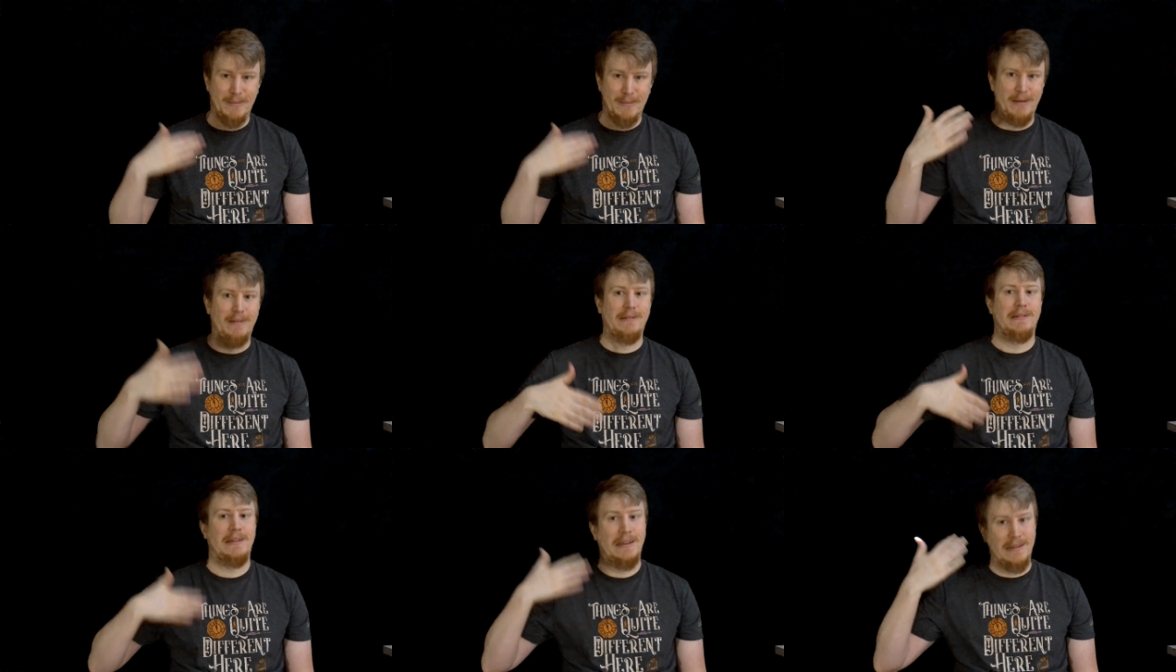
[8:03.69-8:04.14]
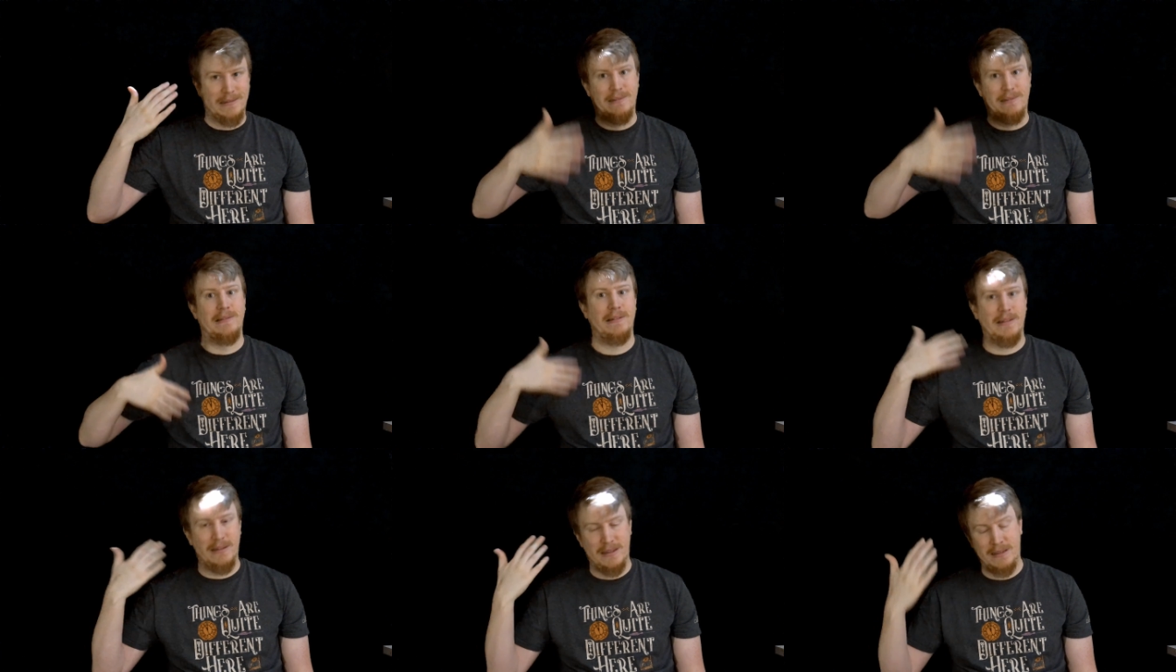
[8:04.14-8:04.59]
Maybe
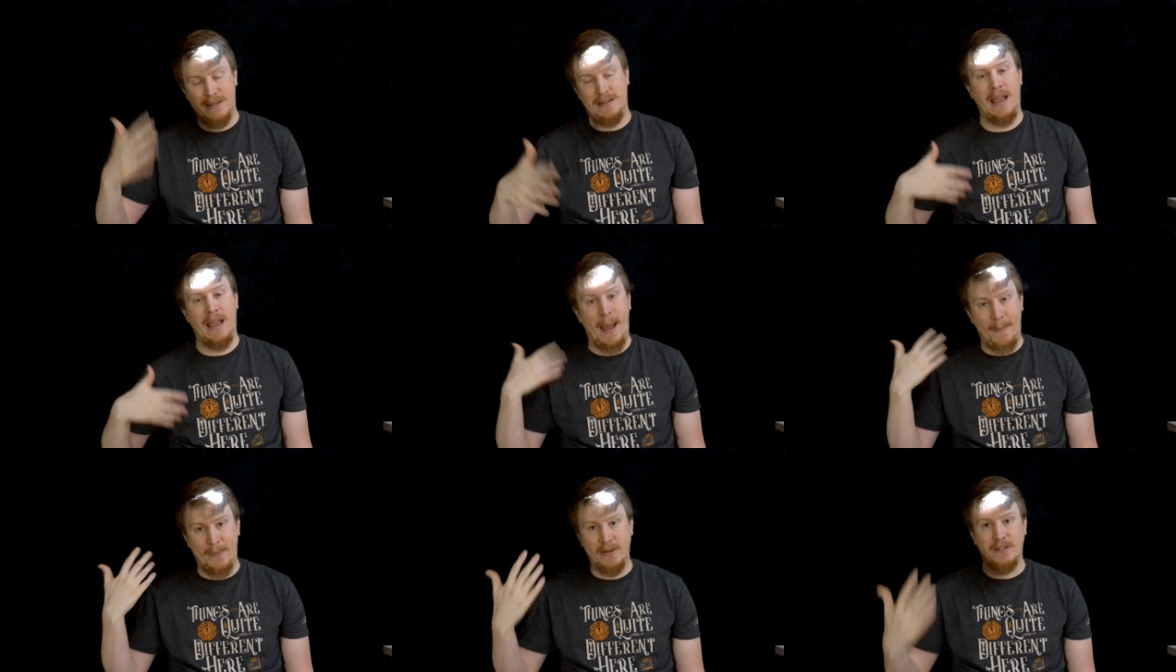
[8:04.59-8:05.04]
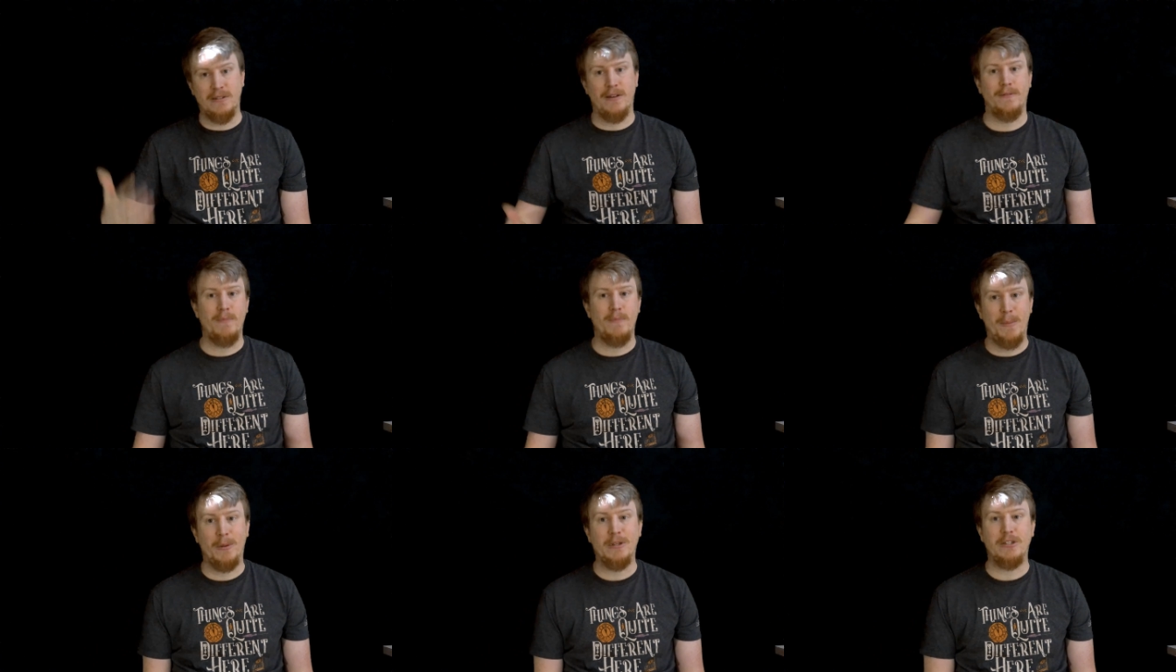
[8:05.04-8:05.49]
it happens
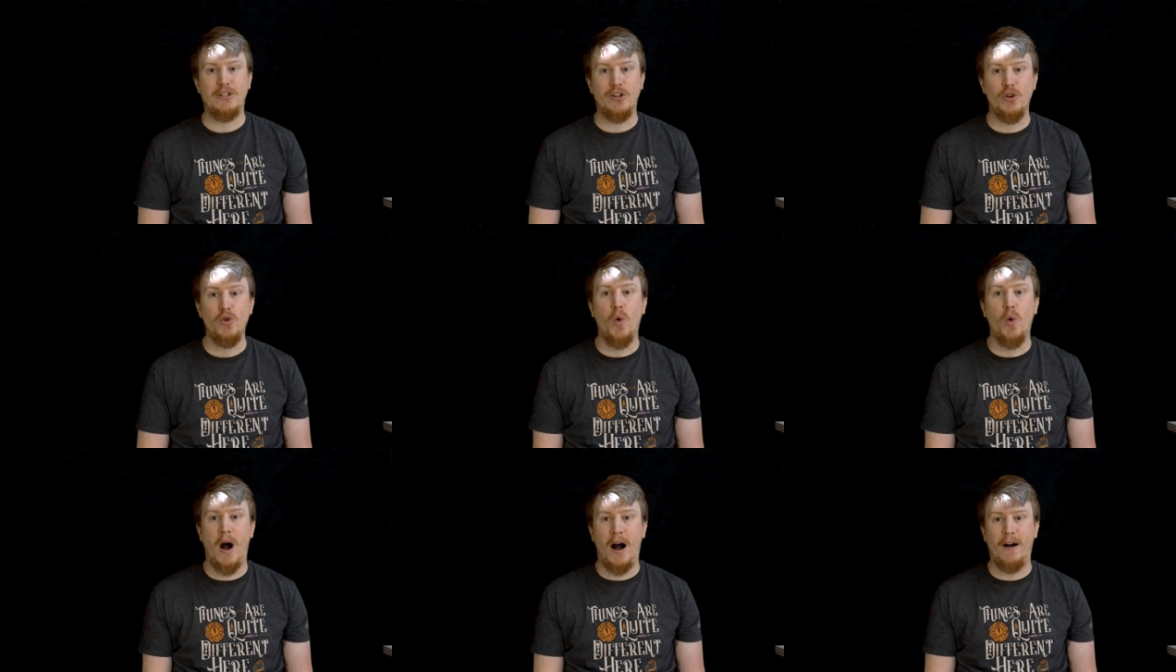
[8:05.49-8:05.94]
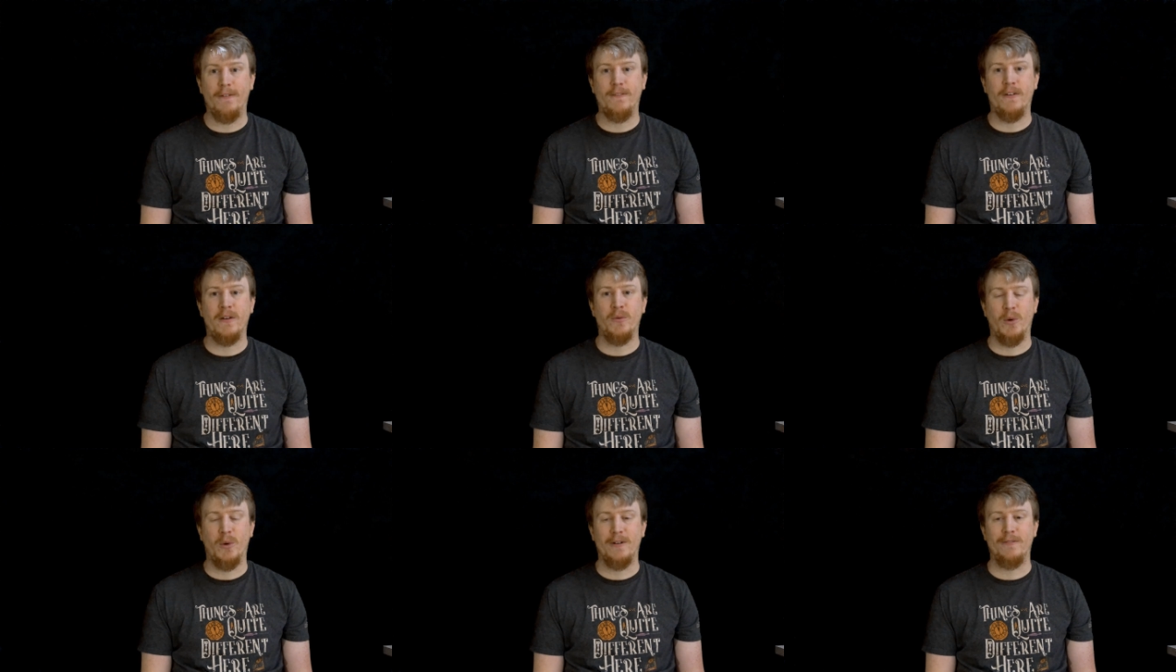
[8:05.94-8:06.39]
maybe too
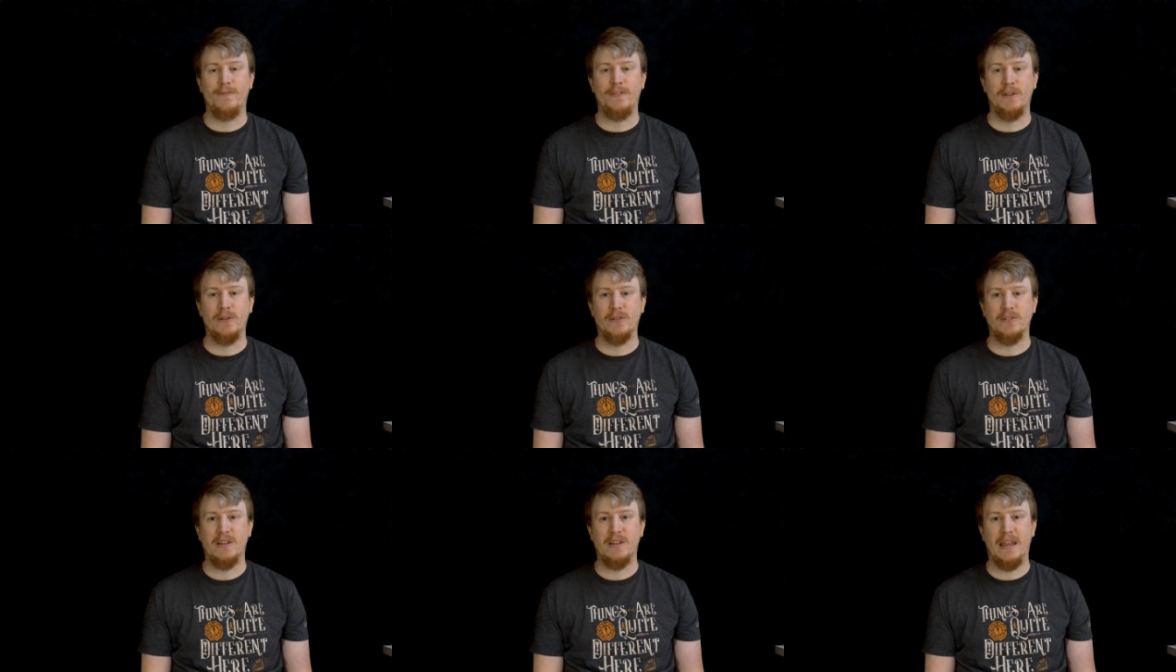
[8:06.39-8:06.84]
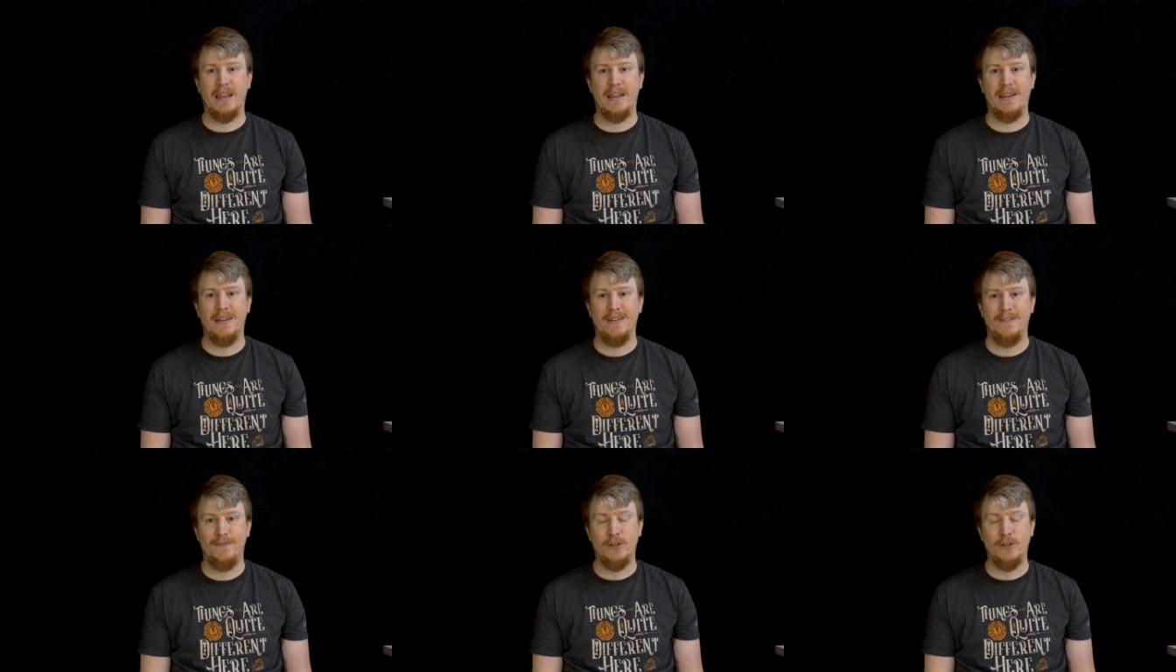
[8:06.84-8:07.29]
often where it feels
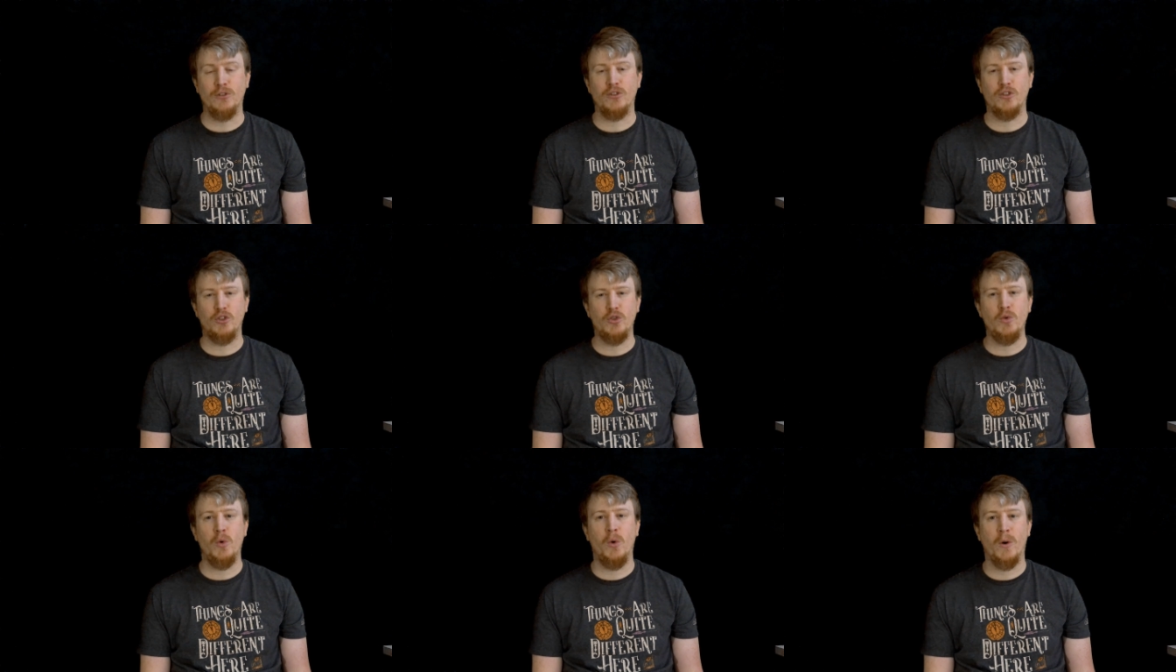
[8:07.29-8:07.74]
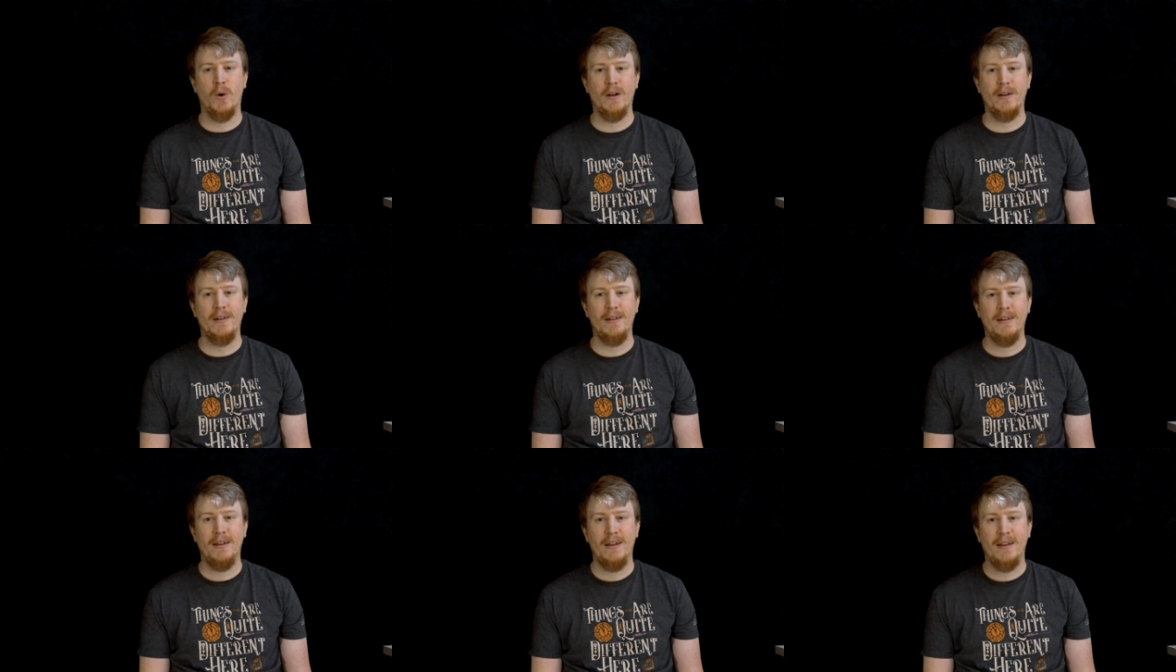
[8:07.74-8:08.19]

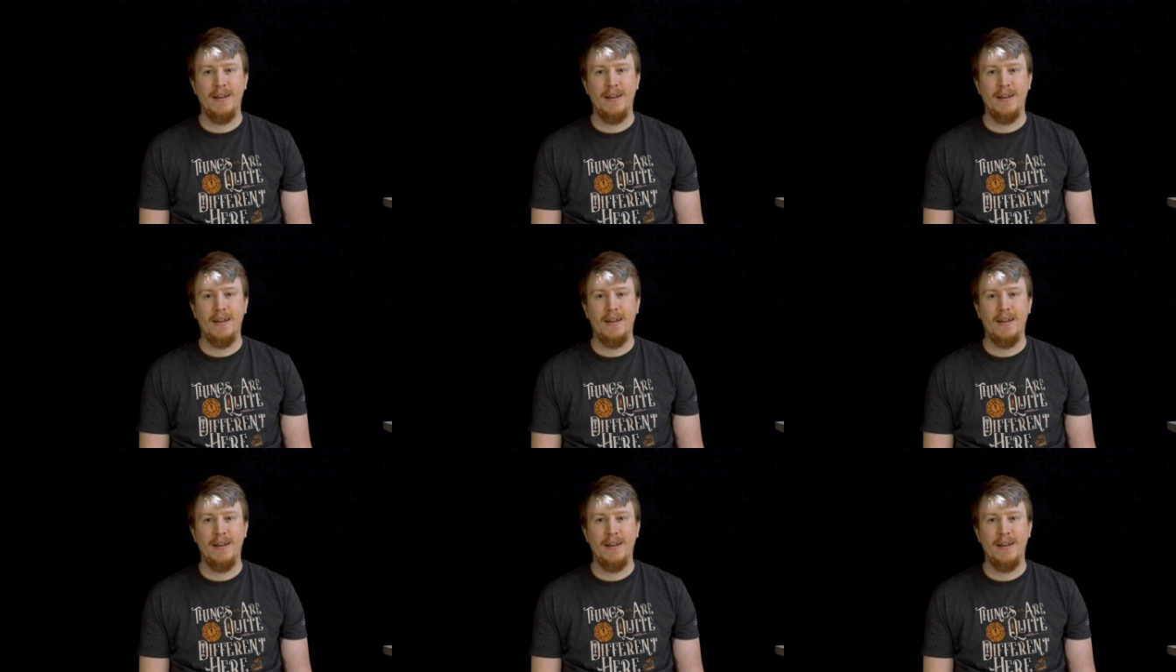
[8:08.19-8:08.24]
shoehorned.